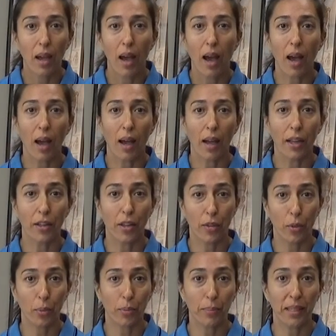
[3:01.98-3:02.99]

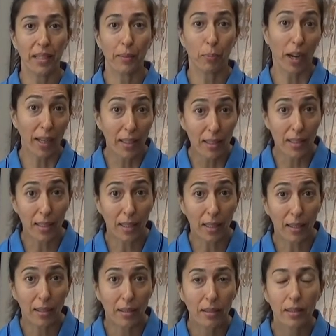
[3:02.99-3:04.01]
Another would be
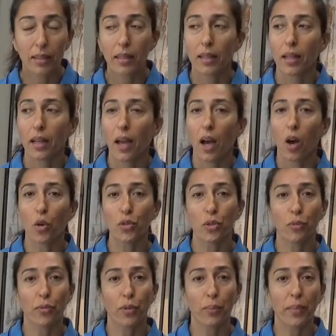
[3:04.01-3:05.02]
pregnancy.
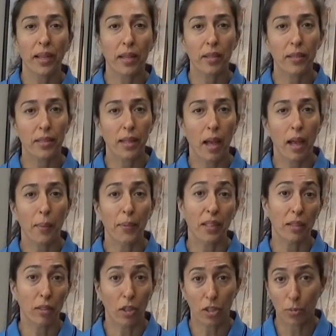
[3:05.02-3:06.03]
Also for males, an
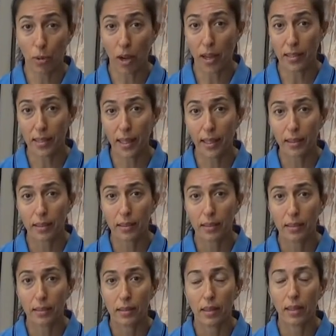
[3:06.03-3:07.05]
enlarged prostate.
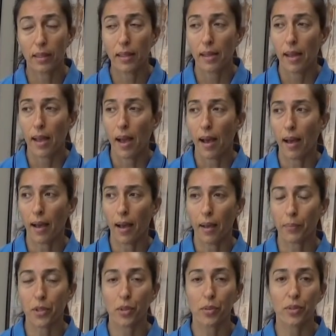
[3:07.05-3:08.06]

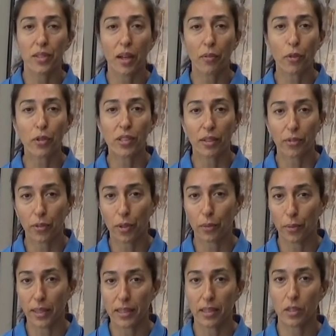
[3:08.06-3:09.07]
So several different
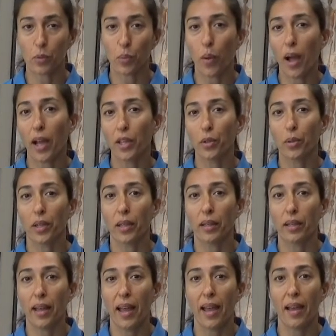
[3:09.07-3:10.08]
reasons why you
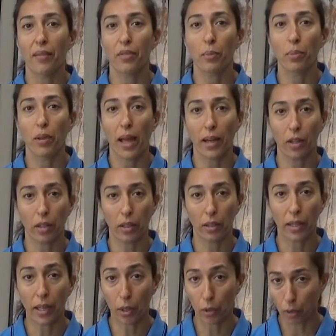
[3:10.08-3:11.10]
can have the
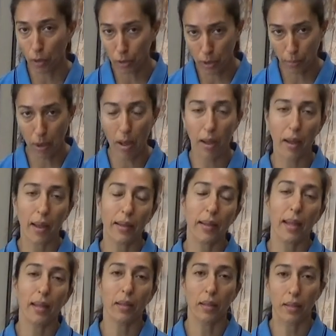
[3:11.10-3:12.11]
bladder encroach upon
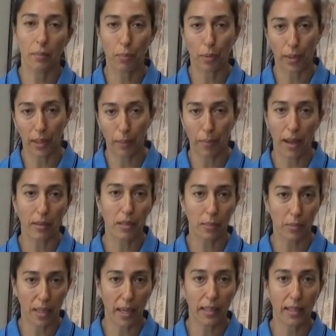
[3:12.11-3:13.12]
and bring about
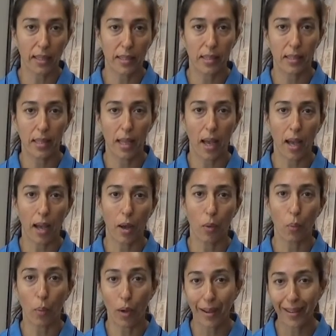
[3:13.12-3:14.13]
some tightness.
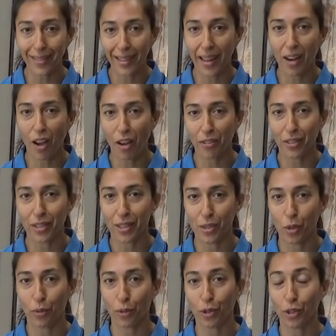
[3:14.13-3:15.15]
One that often
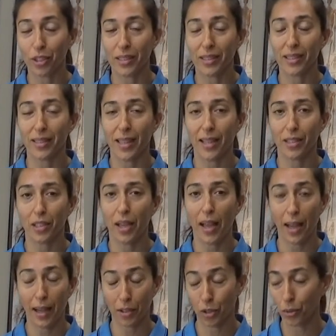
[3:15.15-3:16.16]
is overlooked is
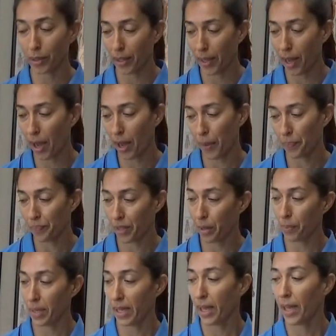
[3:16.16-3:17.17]
actually a
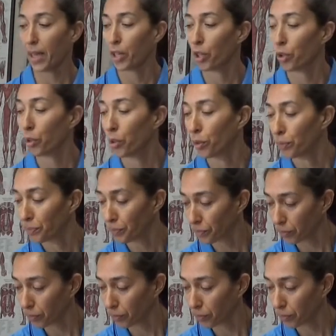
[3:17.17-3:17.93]
mechanical